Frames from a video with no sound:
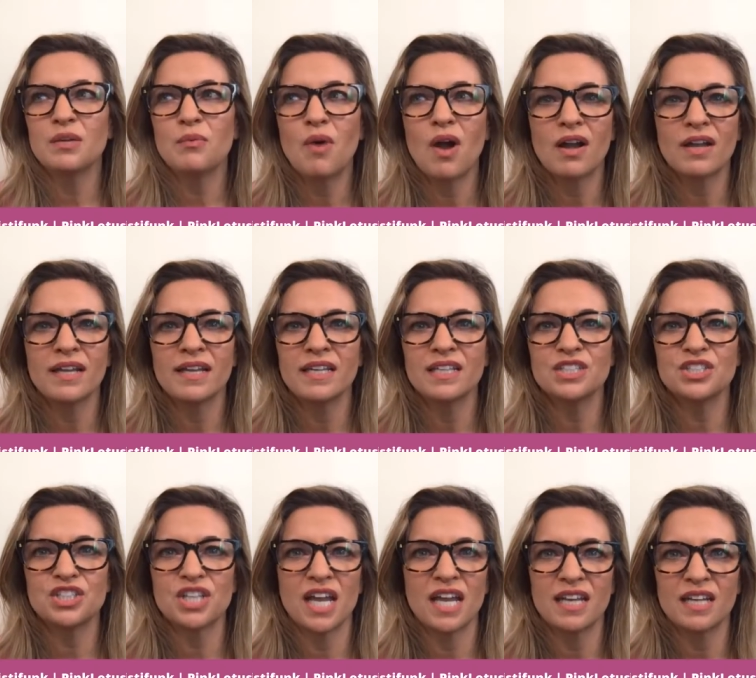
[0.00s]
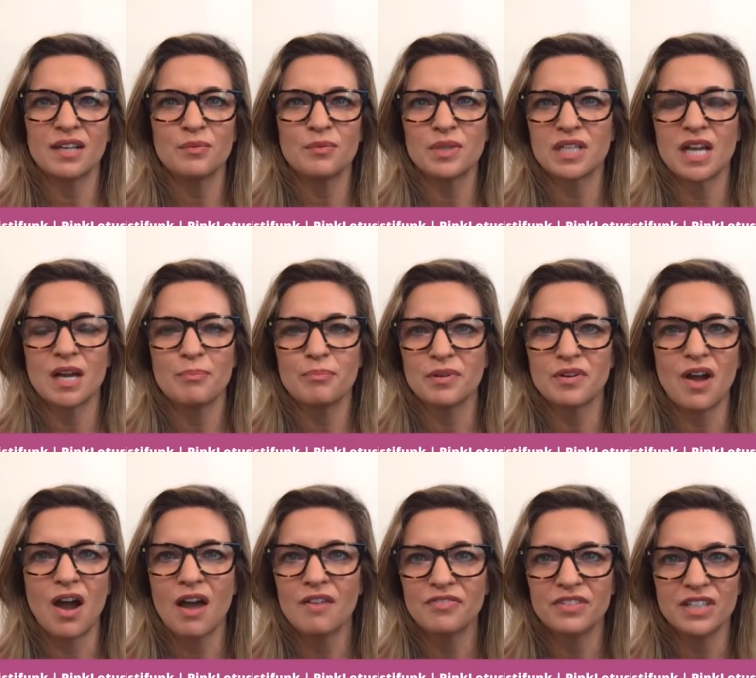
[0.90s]
walking and chatting with a cup of
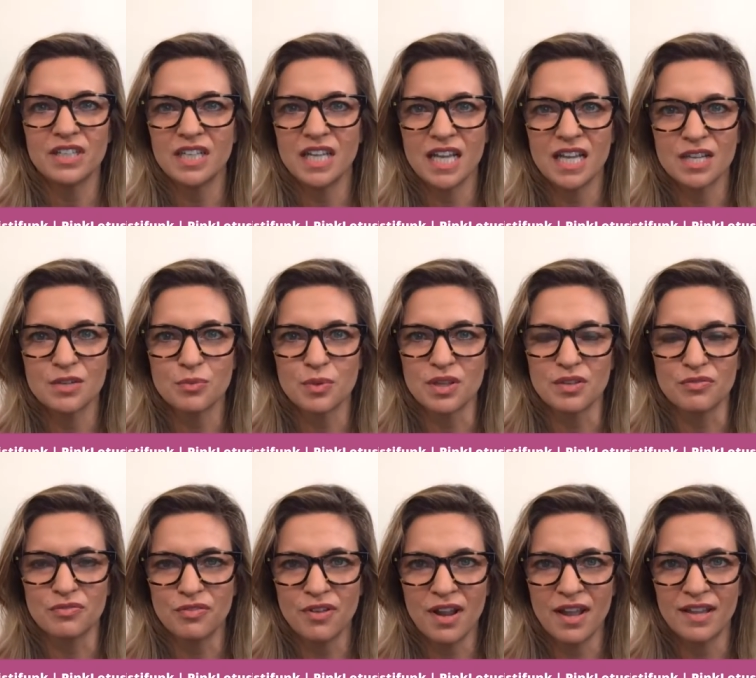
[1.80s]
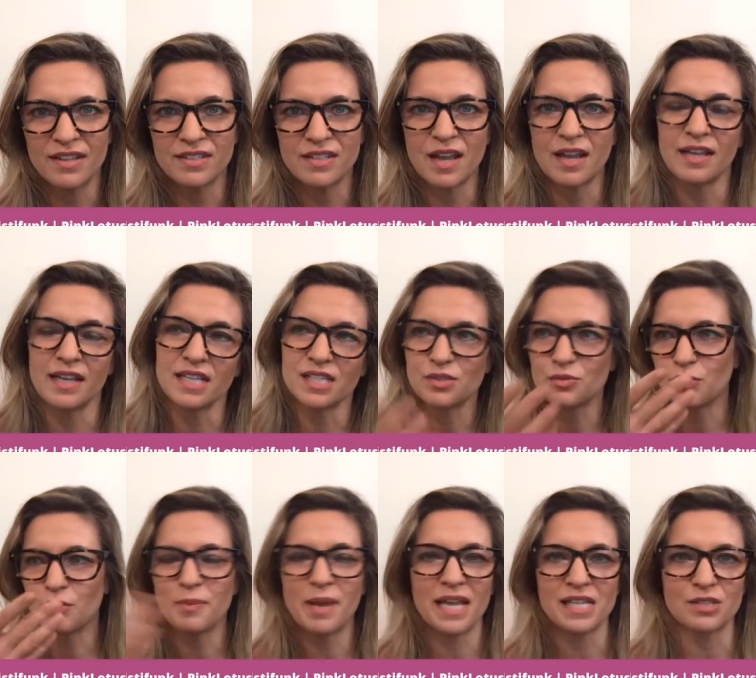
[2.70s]
coffee in hand with a friend, I guess
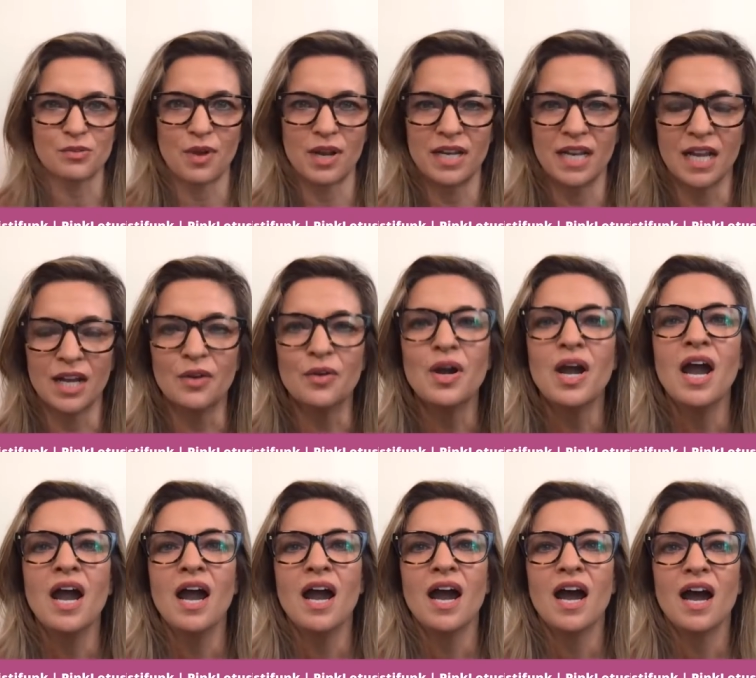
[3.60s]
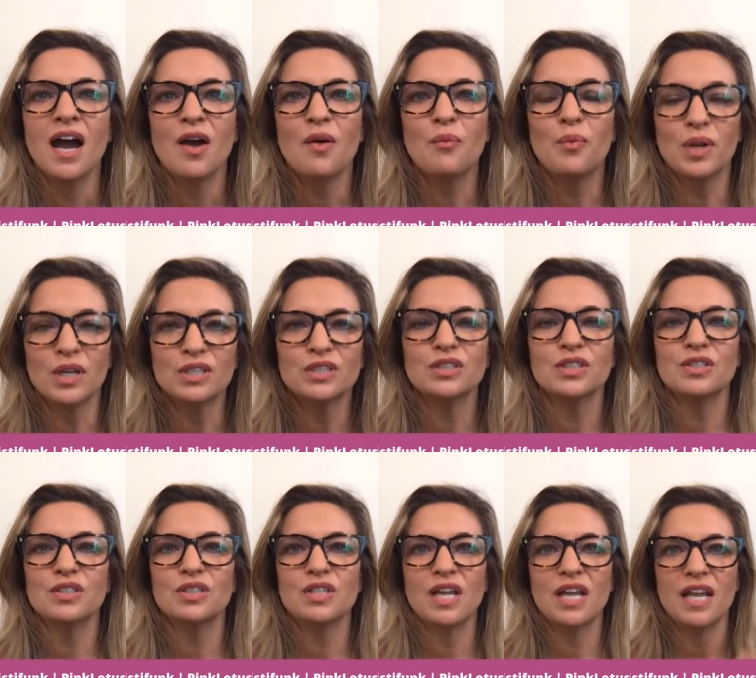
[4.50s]
through a mask right now, will
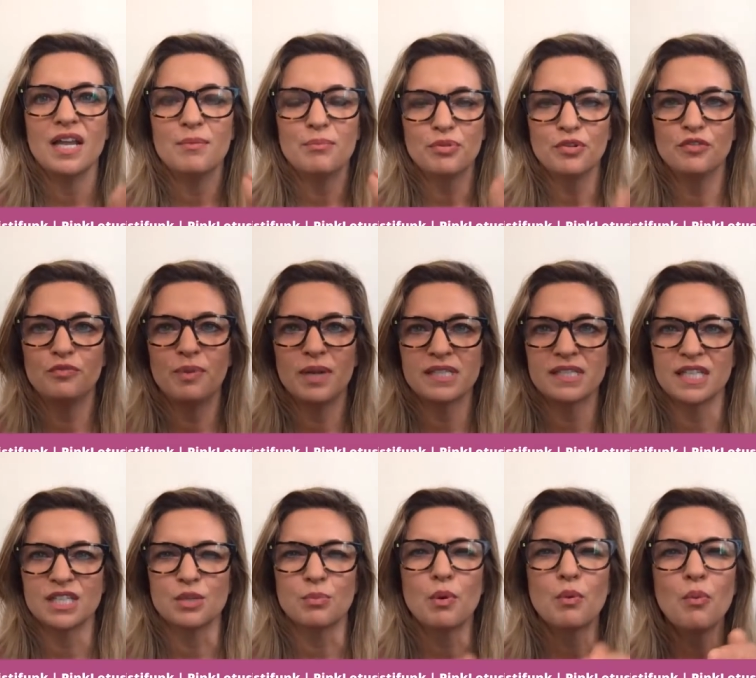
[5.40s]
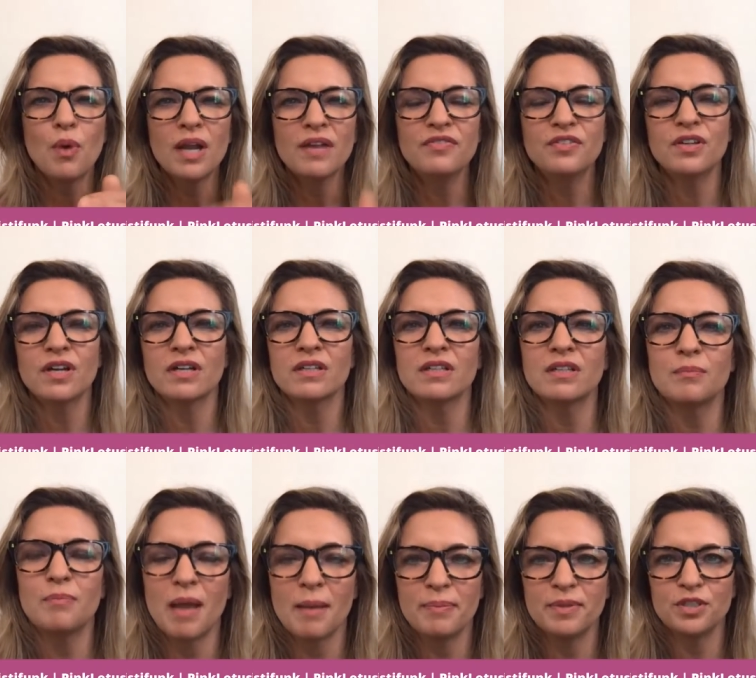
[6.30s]
improve breast cancer. But what if you got a little
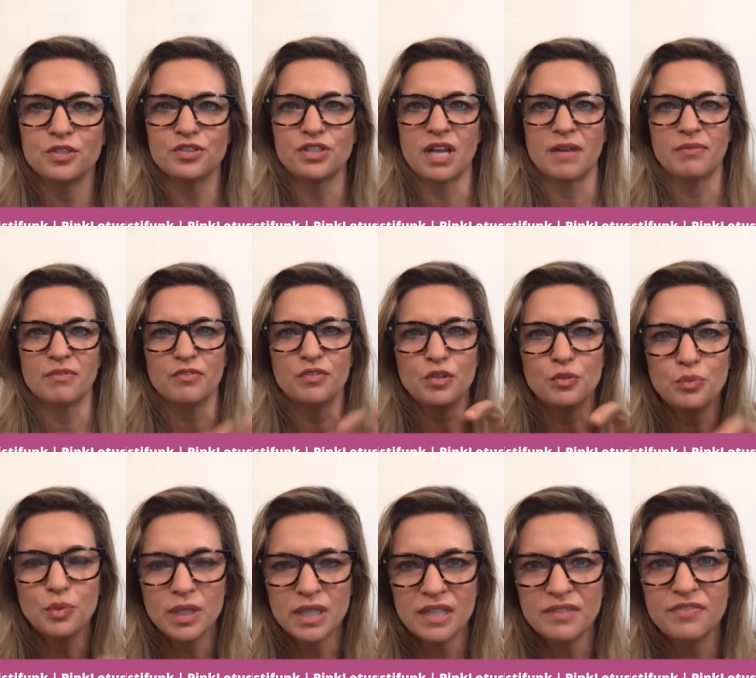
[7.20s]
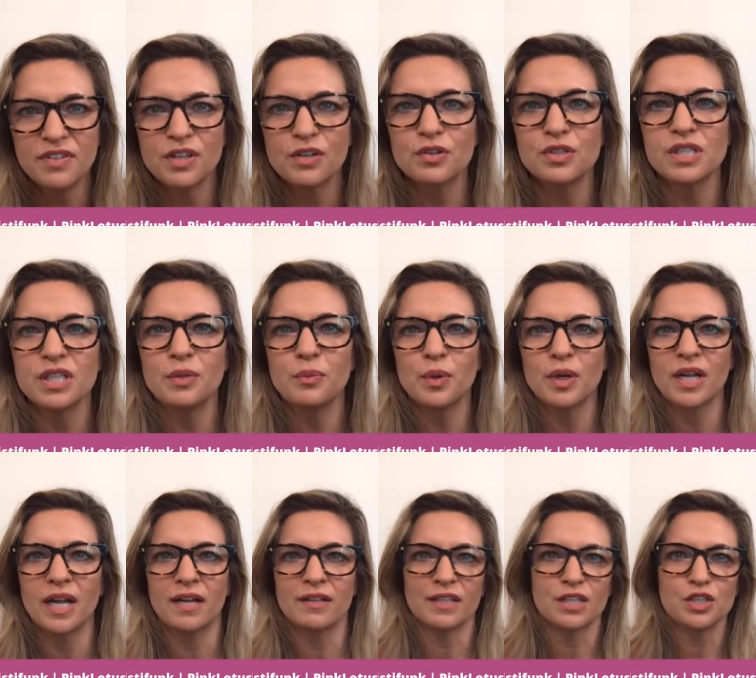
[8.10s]
pep in your step? If you really vigorously work
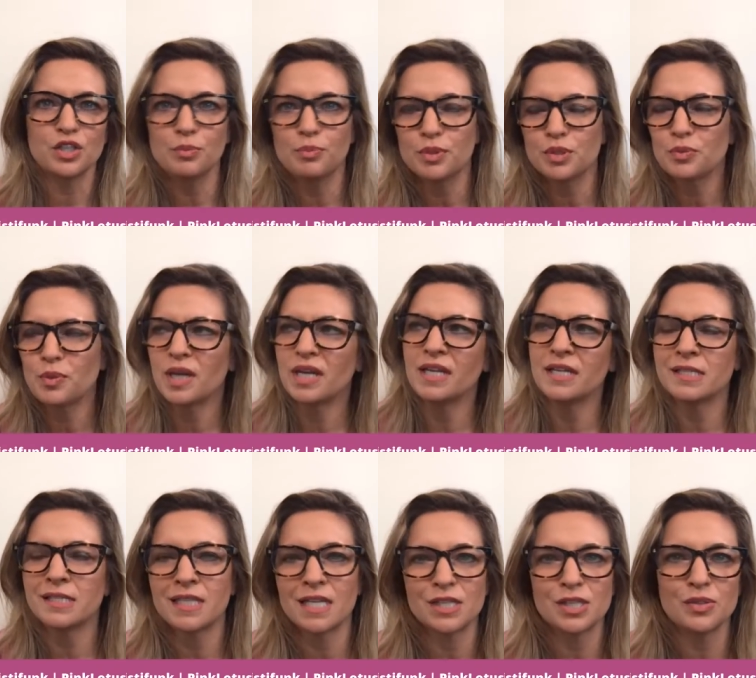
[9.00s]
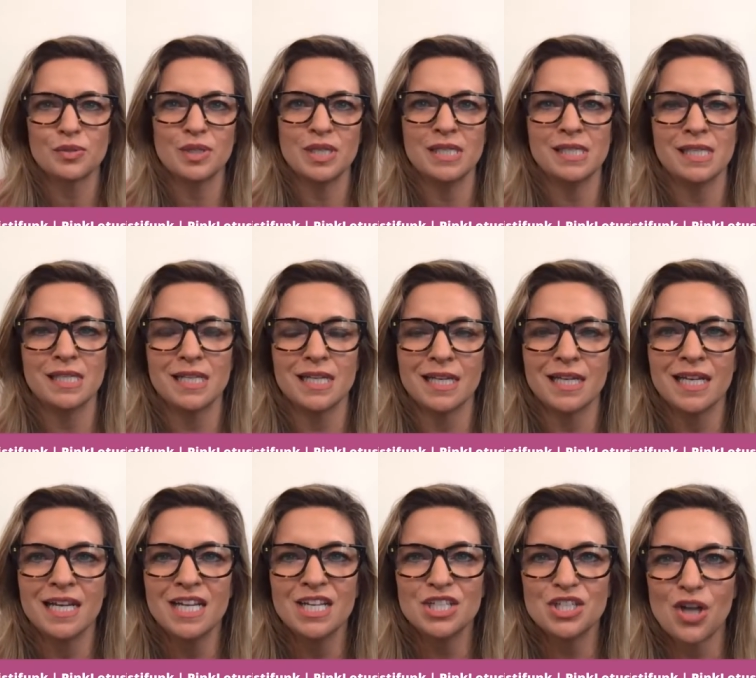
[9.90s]
out, like super sweaty, it's not so easy to
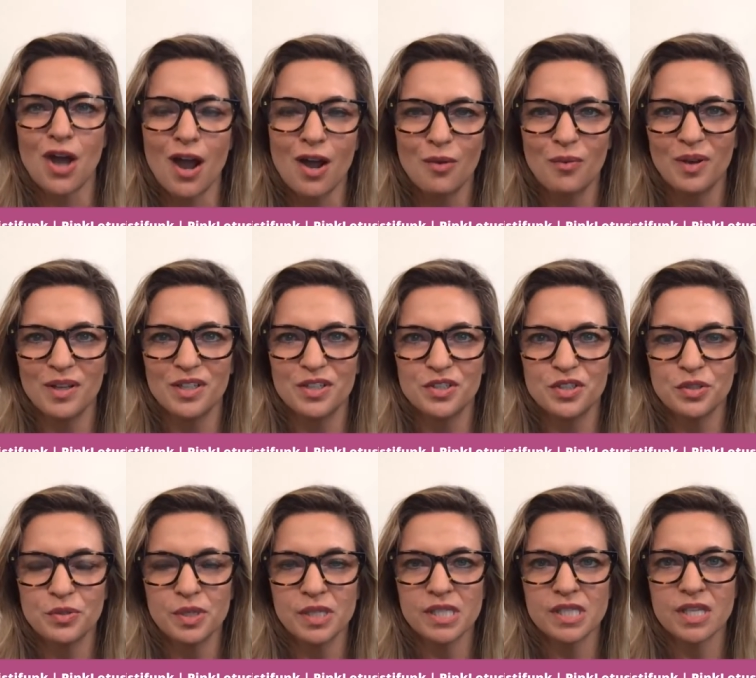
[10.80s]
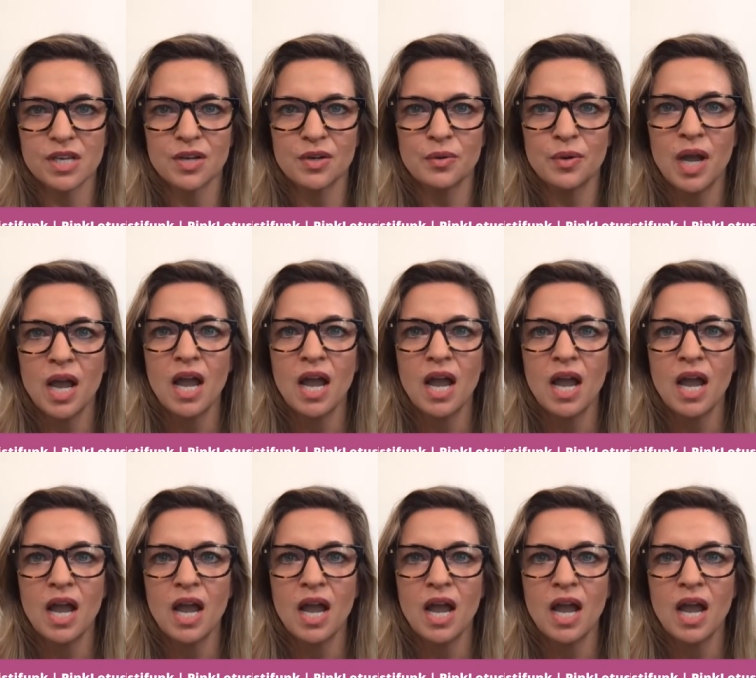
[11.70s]
talk while you're doing so.